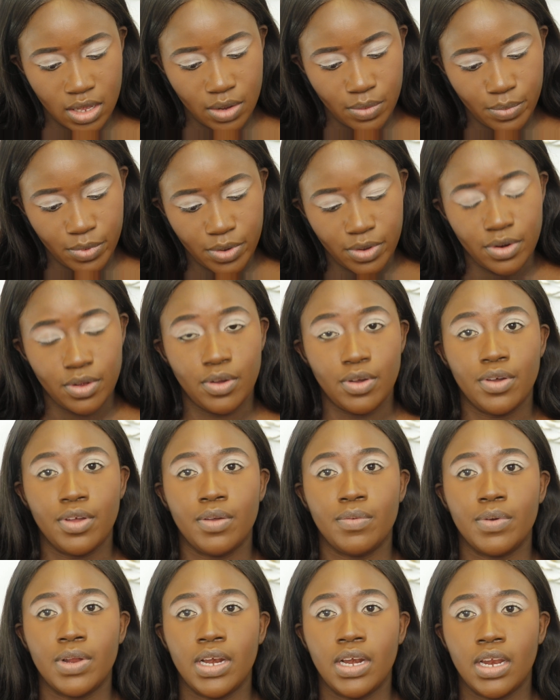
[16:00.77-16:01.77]
We're gonna go
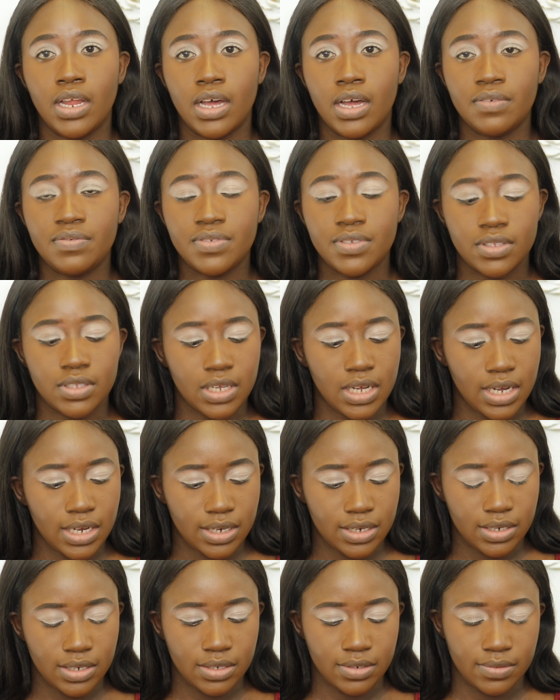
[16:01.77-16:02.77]
in with Love Stock.
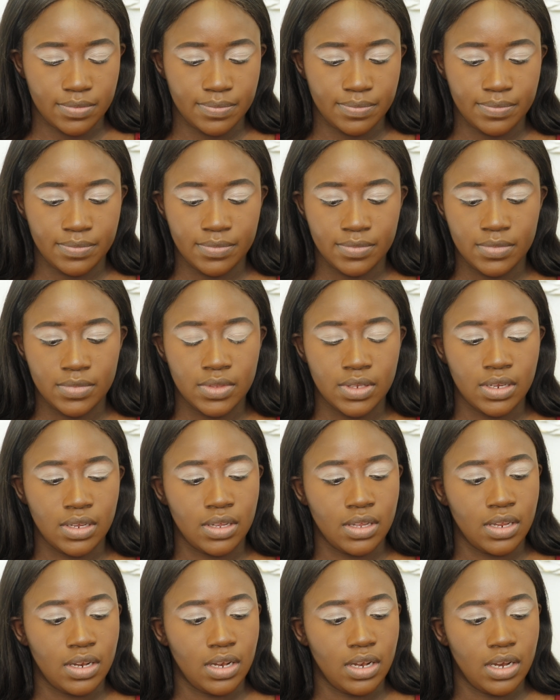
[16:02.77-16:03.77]

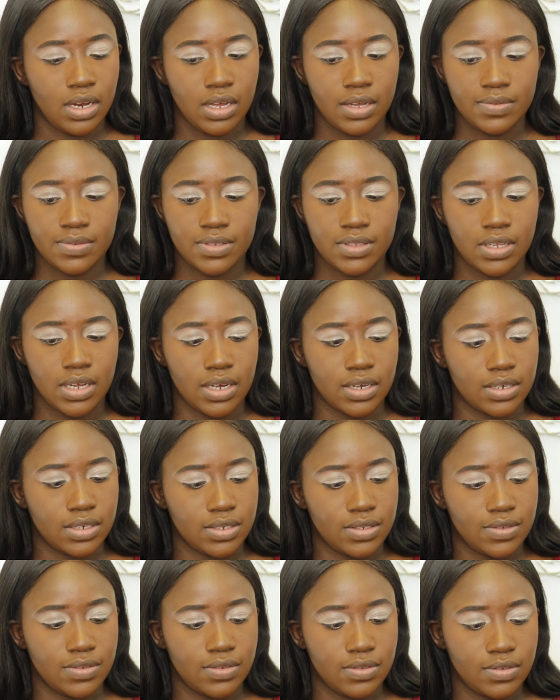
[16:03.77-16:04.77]
Love Stock
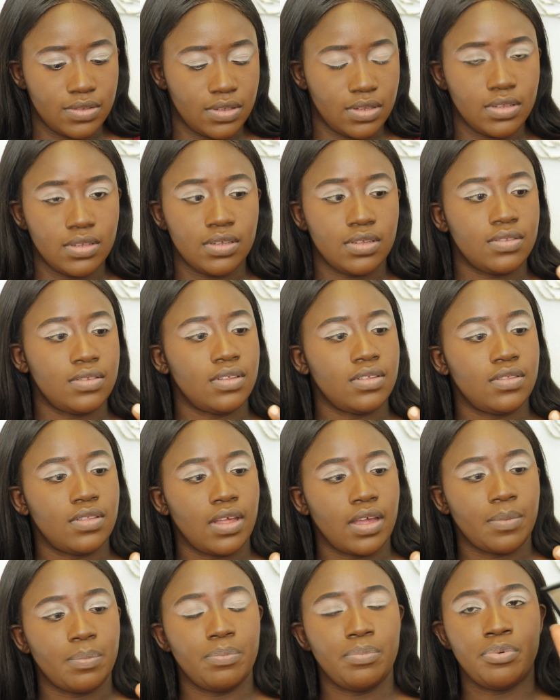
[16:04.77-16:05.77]
is just
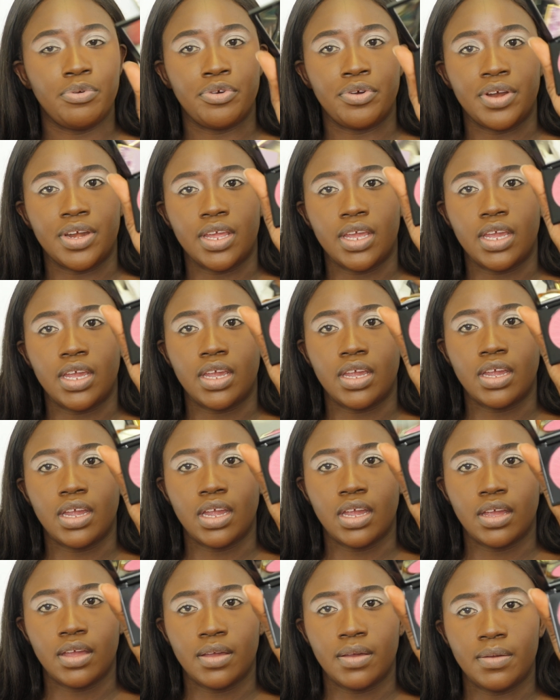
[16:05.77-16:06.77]
a pretty
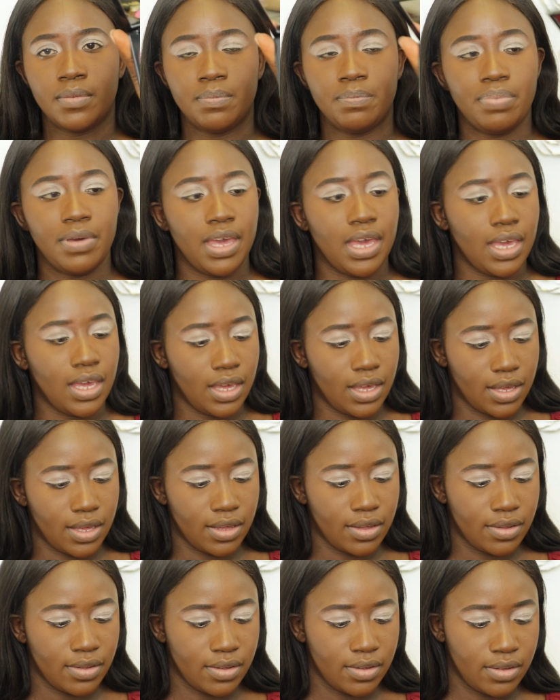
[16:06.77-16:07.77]
pink.
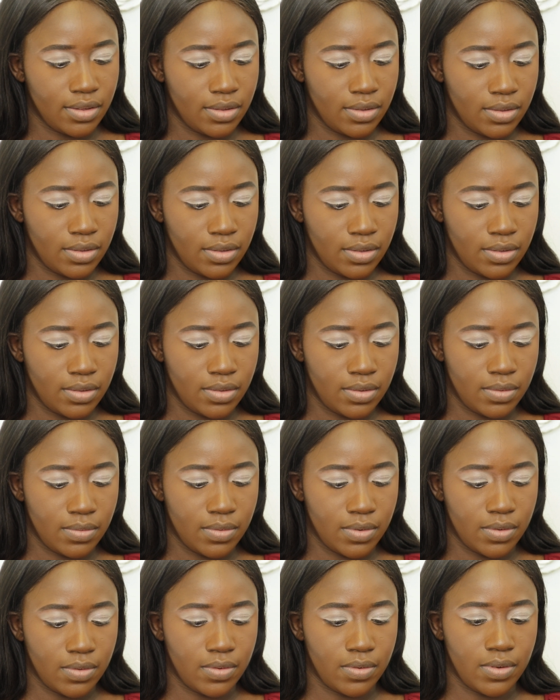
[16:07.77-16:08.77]

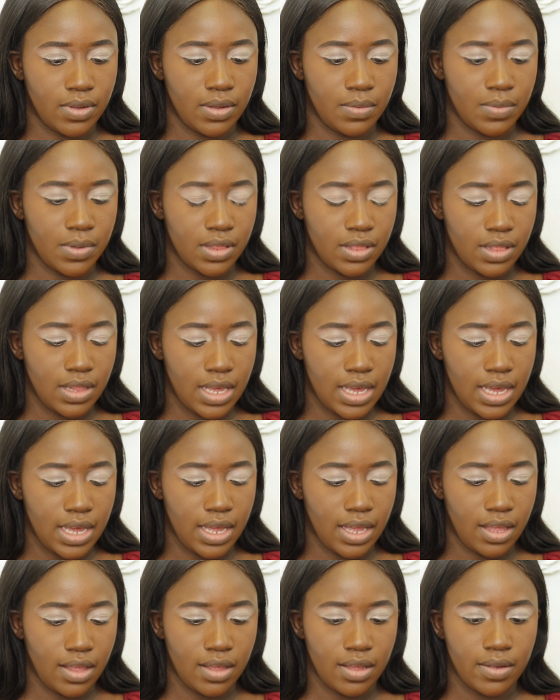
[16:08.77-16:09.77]
I'm going with
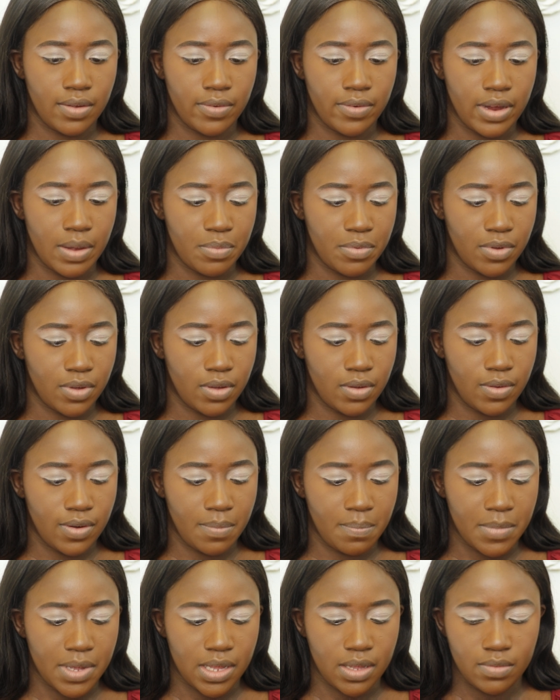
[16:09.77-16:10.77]
that. Grab a good
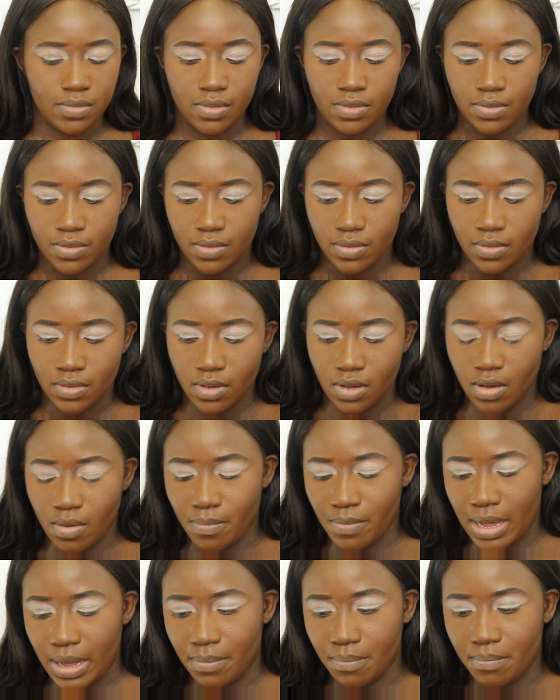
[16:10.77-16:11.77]
amount on
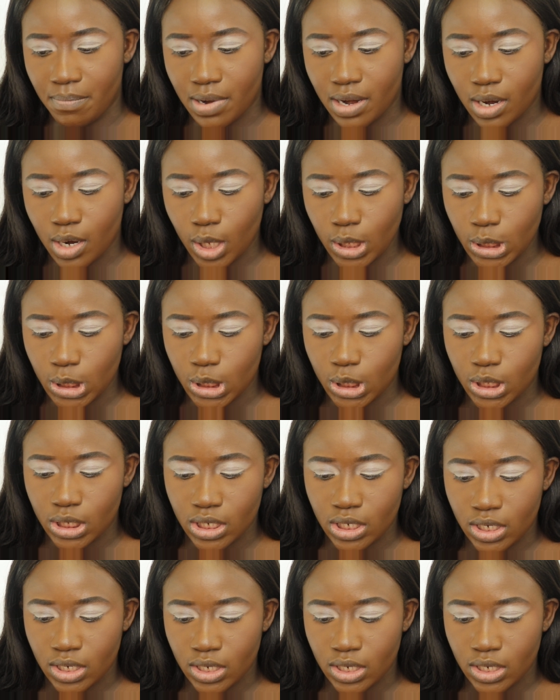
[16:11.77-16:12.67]
my brush.